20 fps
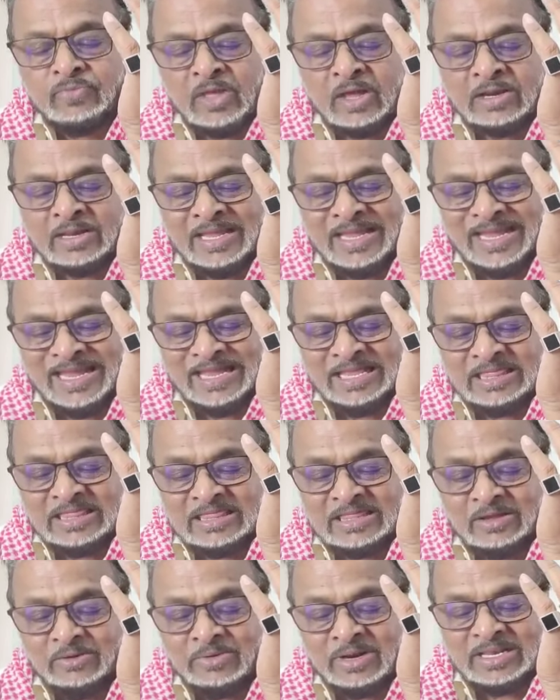and
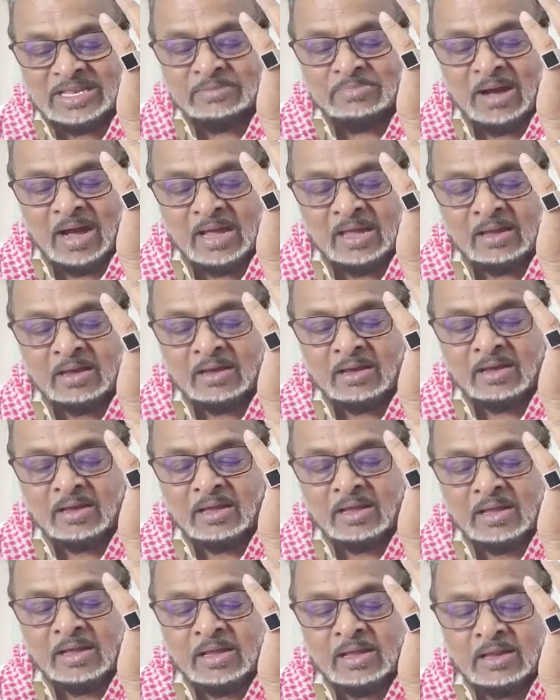Heath Rettimeyer,
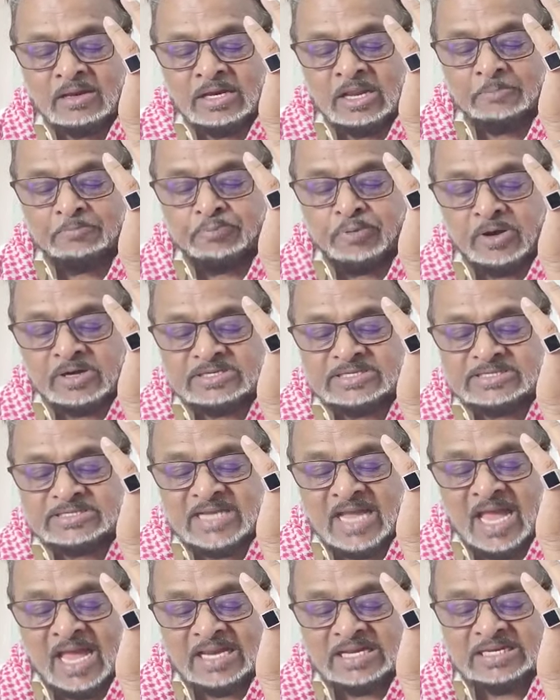the persons
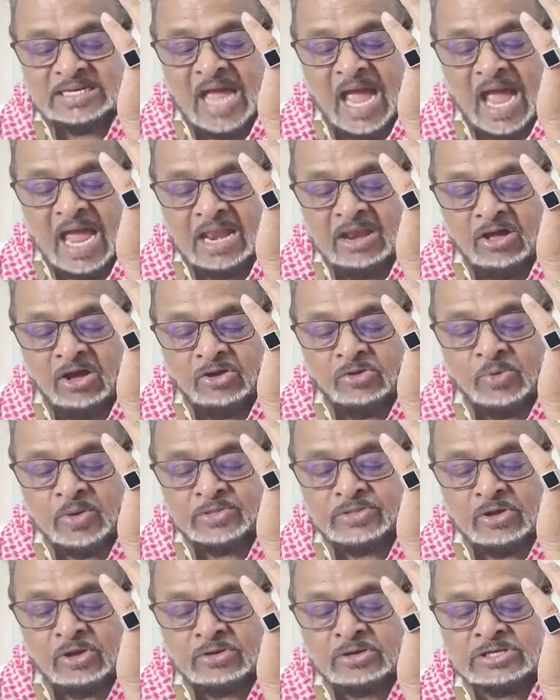I had dialogue
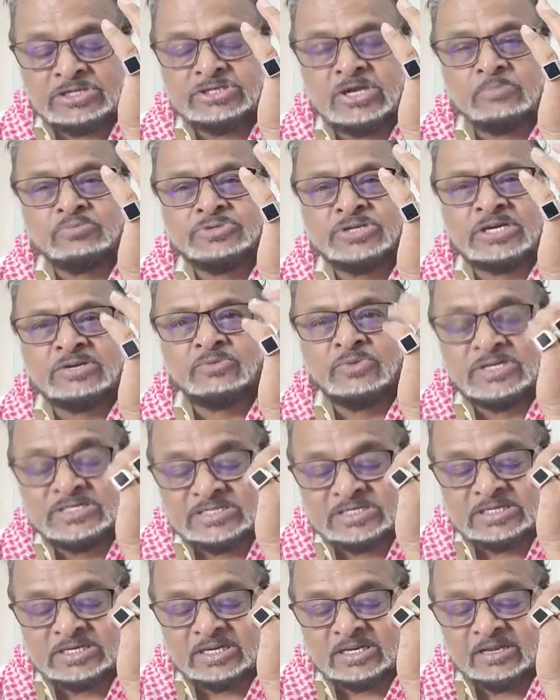with on the subject
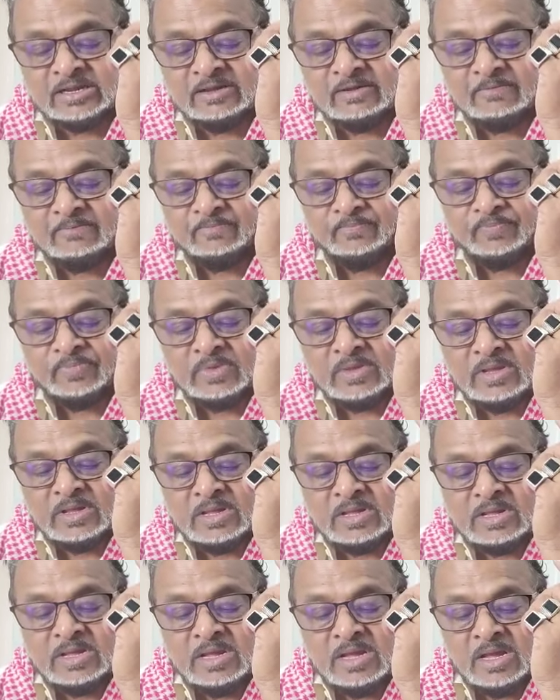recently.
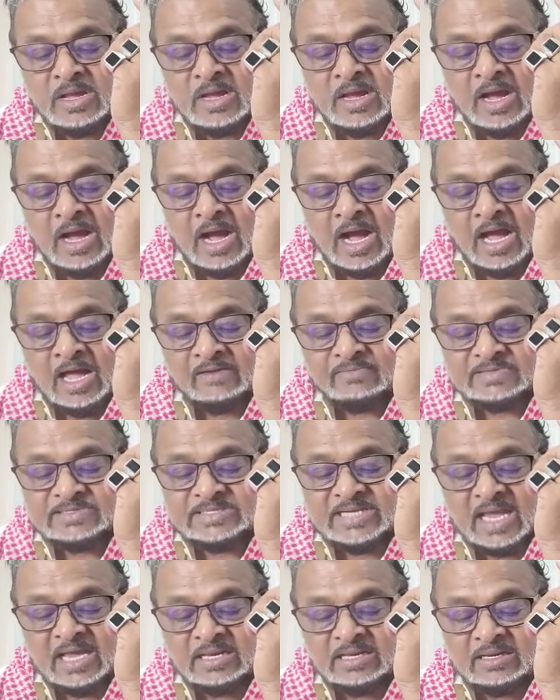I have
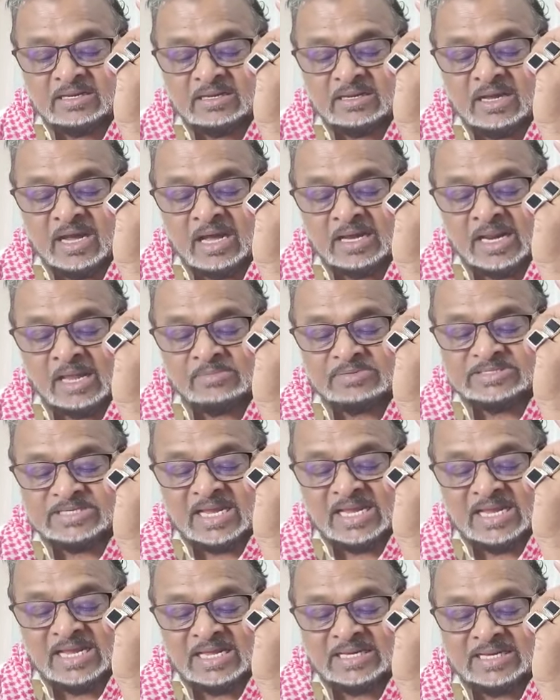said, and I'm
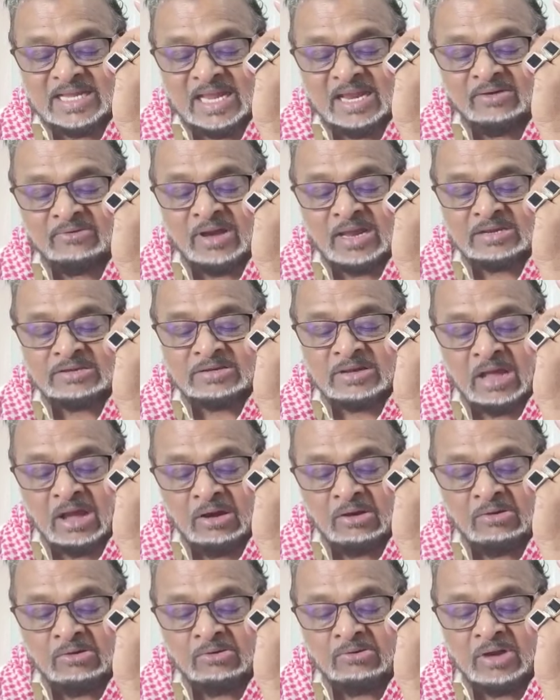saying it here right
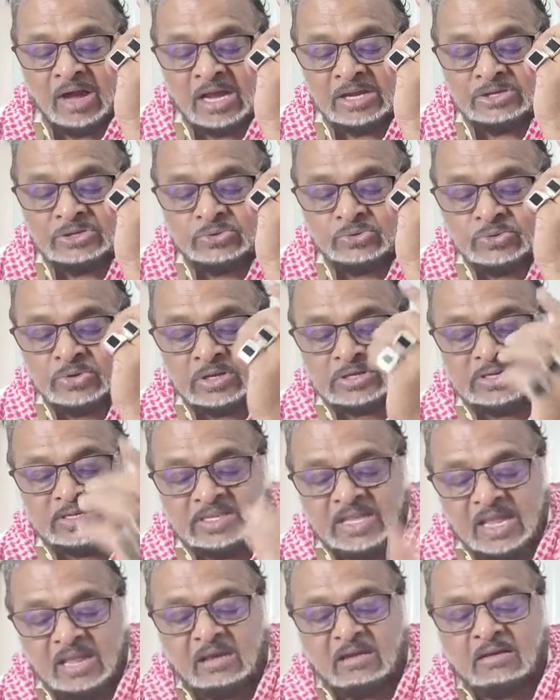now, I do not
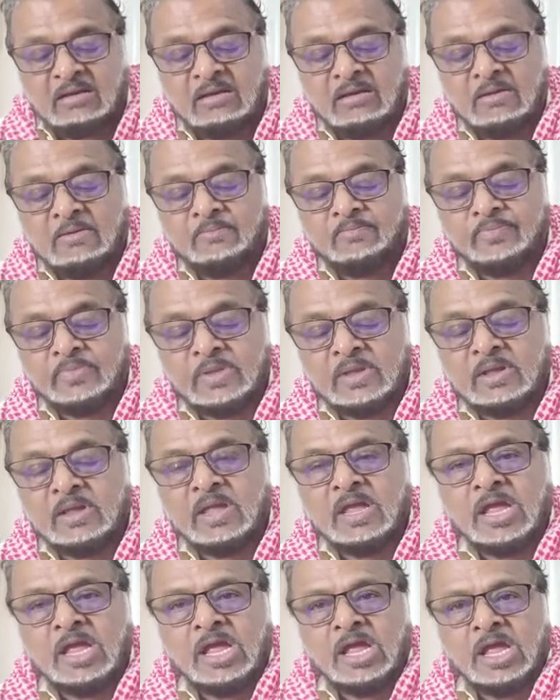think
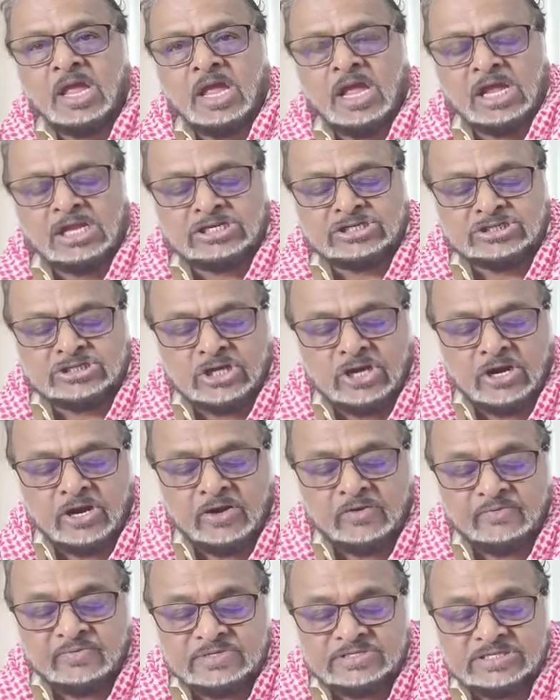it
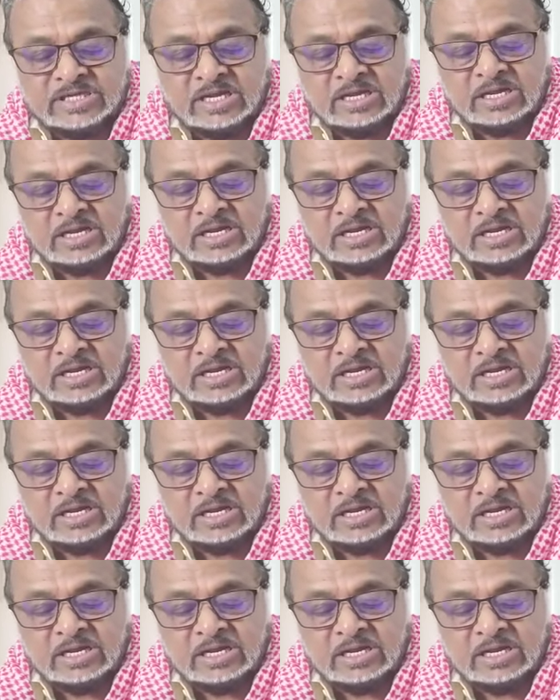serves